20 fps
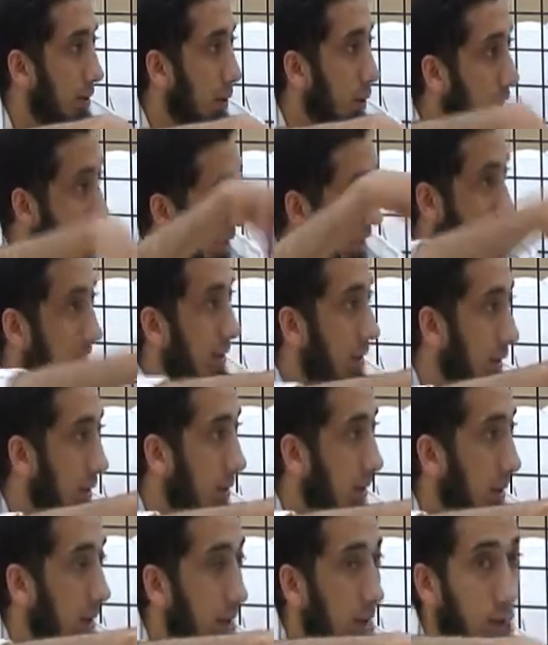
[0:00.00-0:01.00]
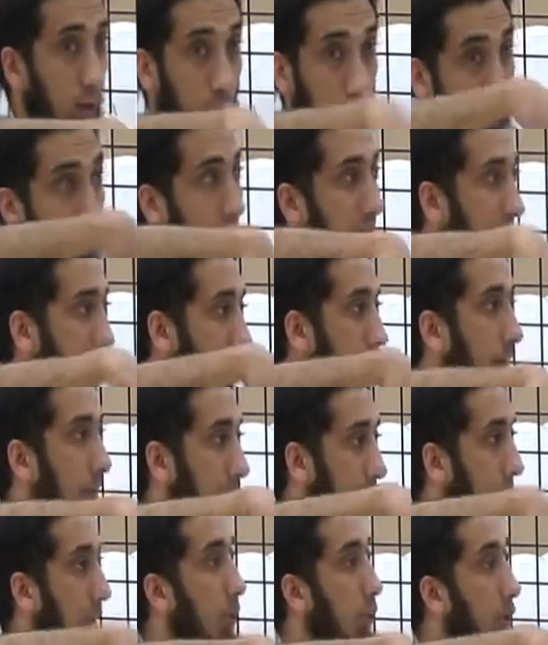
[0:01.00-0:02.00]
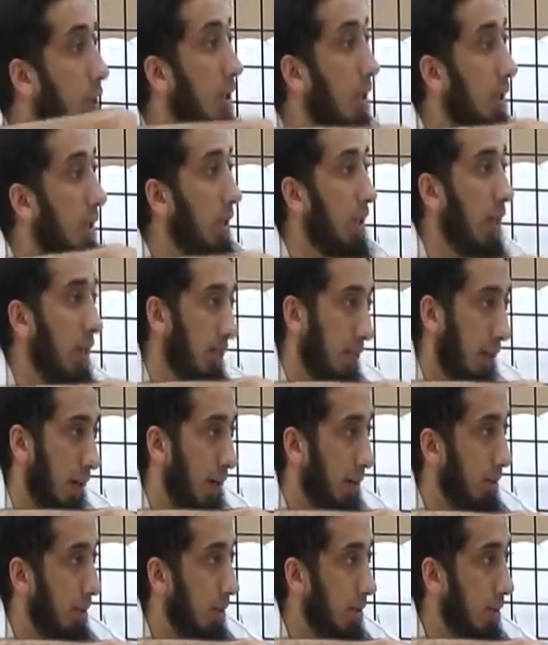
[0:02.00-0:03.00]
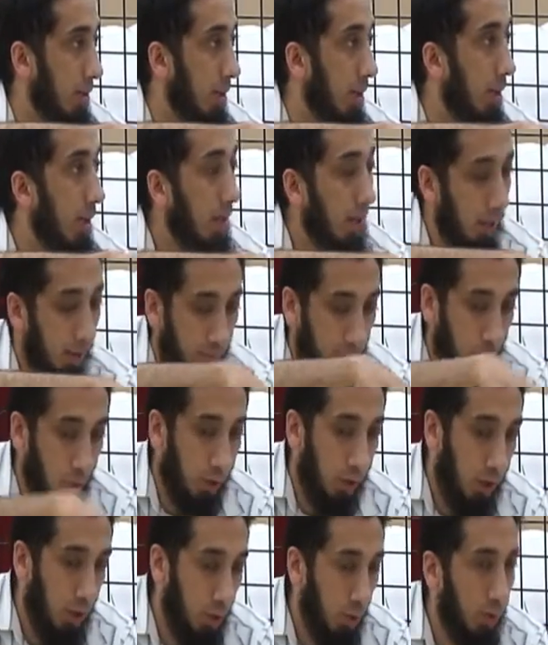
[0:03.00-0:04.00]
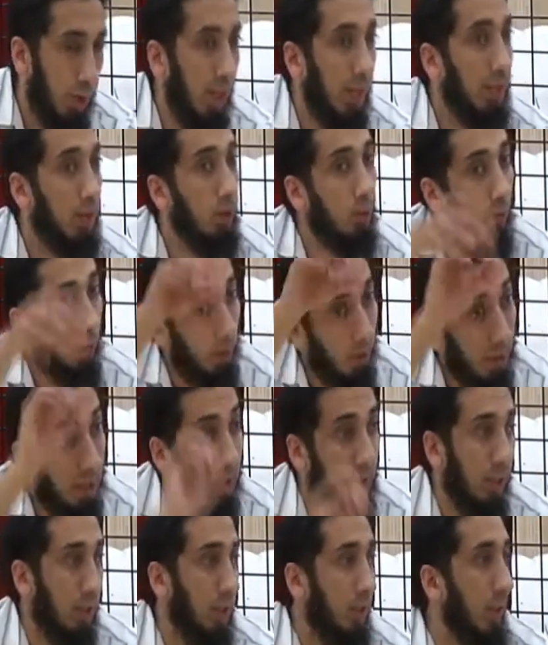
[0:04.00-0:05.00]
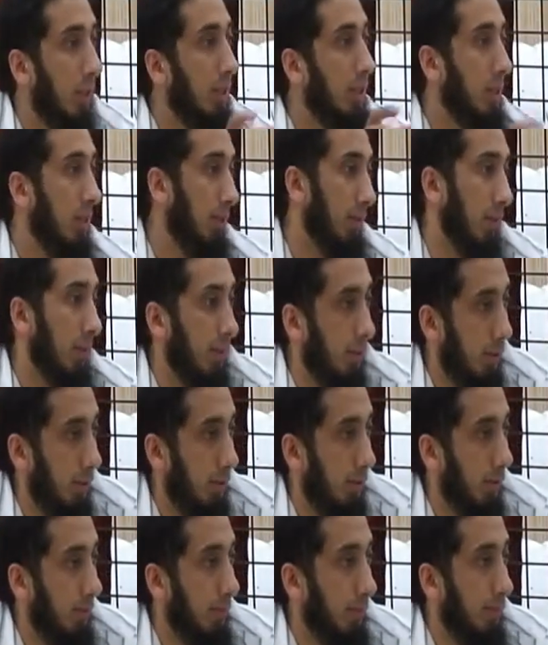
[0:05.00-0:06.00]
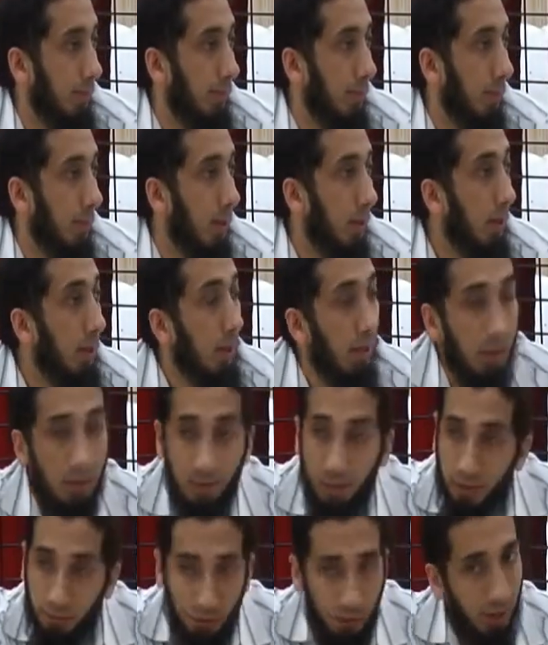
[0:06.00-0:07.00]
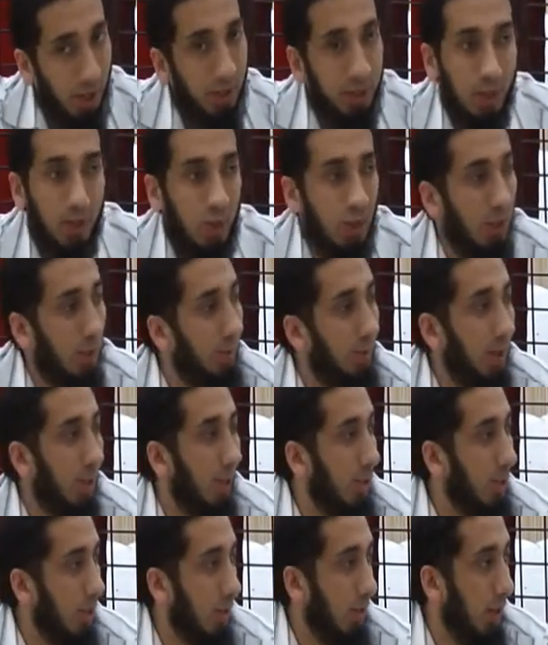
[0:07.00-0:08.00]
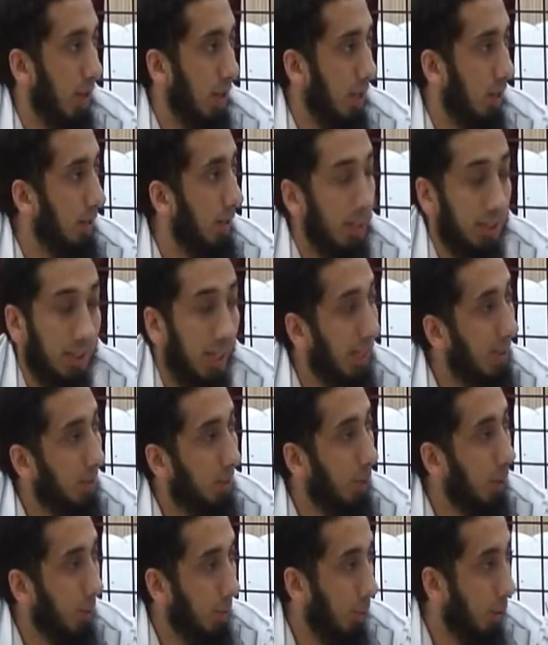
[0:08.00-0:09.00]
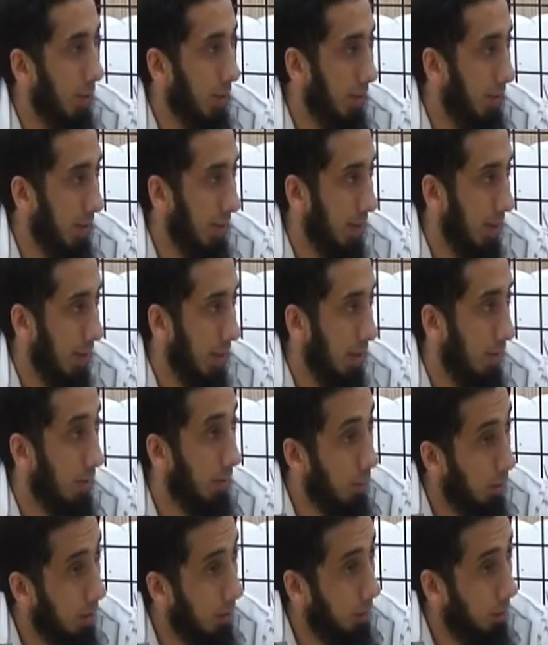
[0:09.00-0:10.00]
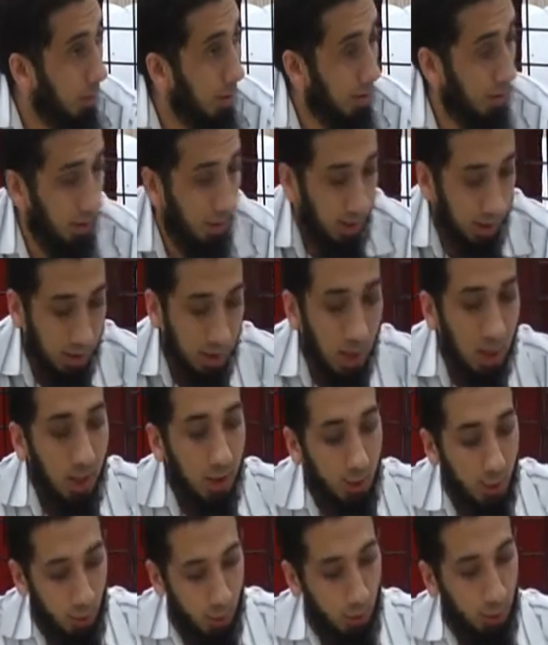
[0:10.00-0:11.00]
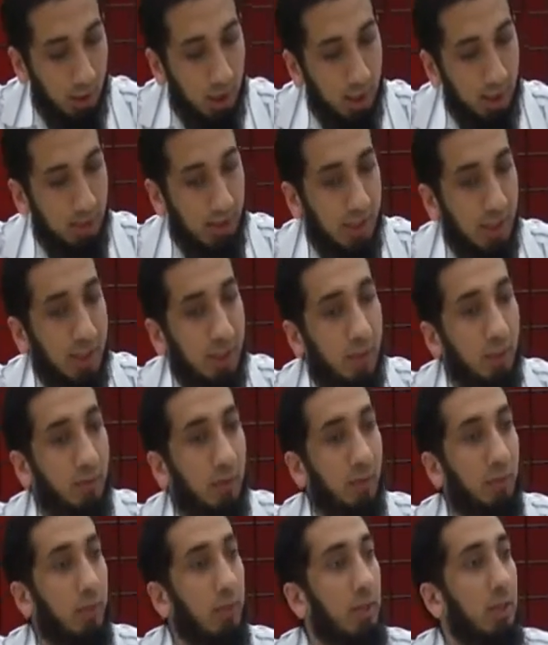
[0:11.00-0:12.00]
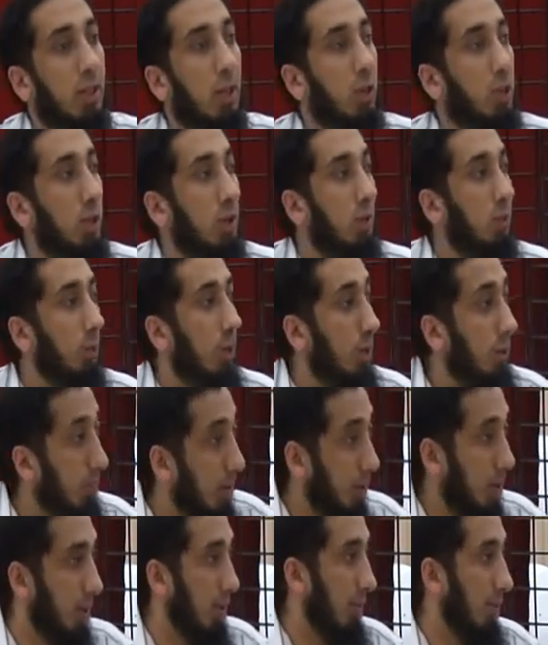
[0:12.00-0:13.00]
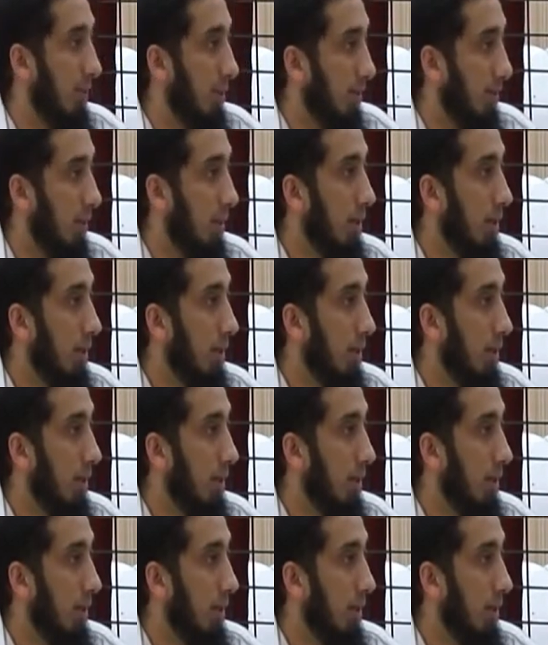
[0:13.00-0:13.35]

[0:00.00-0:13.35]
Or in a good environment, in a good, clean environment. If you can do that, you've already done a great service. Even if you're not teaching them religion right now, that's not the more important thing right now. The more important thing is they should get a sense of affiliation with Muslims.